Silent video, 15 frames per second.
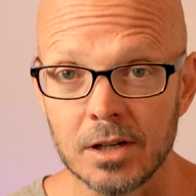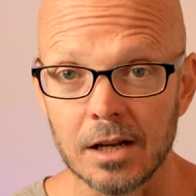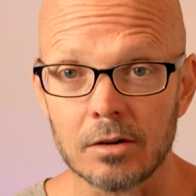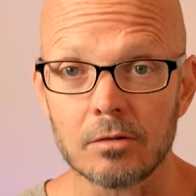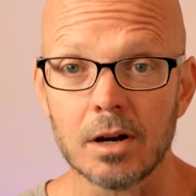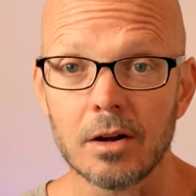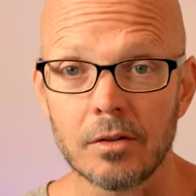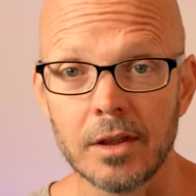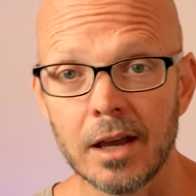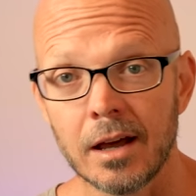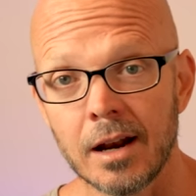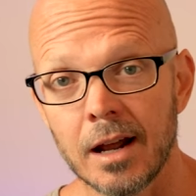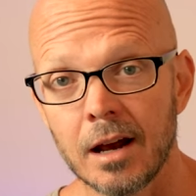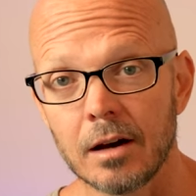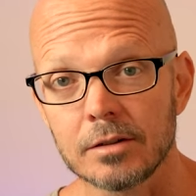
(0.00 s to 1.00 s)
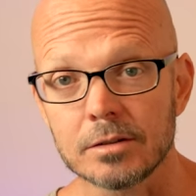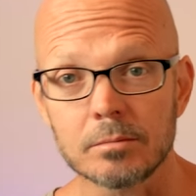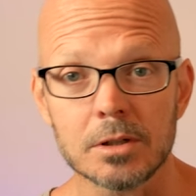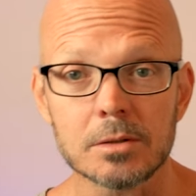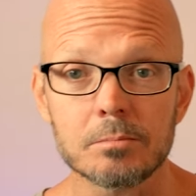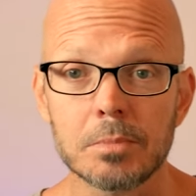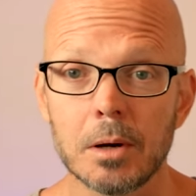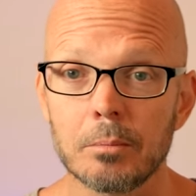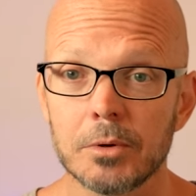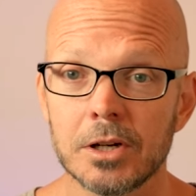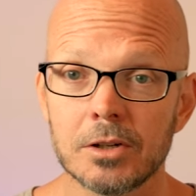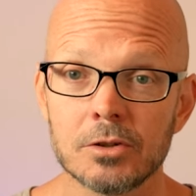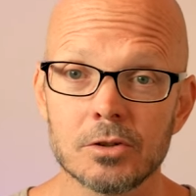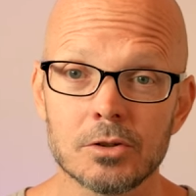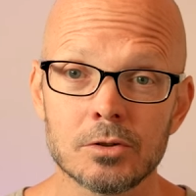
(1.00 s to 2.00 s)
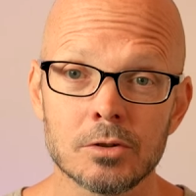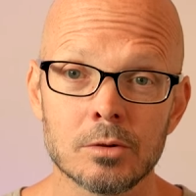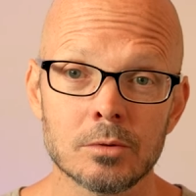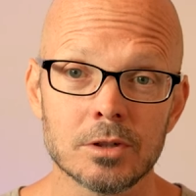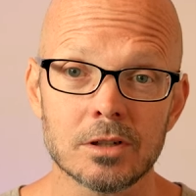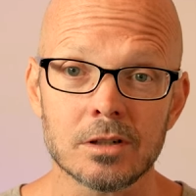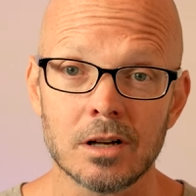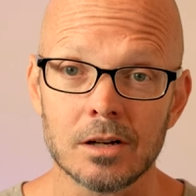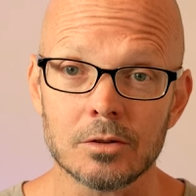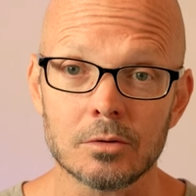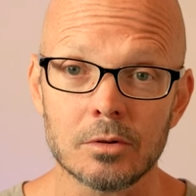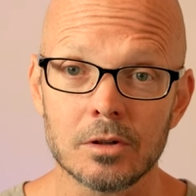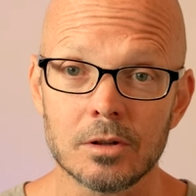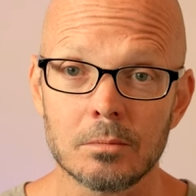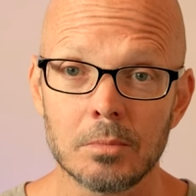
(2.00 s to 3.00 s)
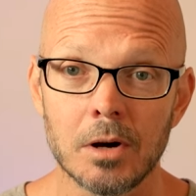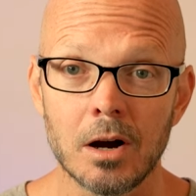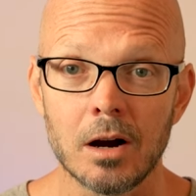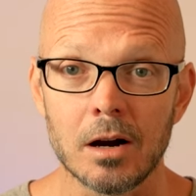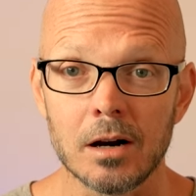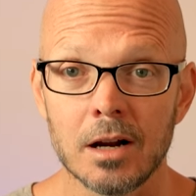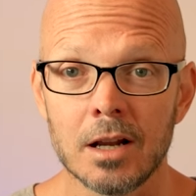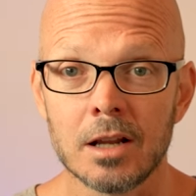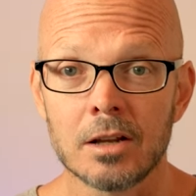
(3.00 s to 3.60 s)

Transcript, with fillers: that, ground that out? Somebody's bumping into your girl when you're talking to her at the bar.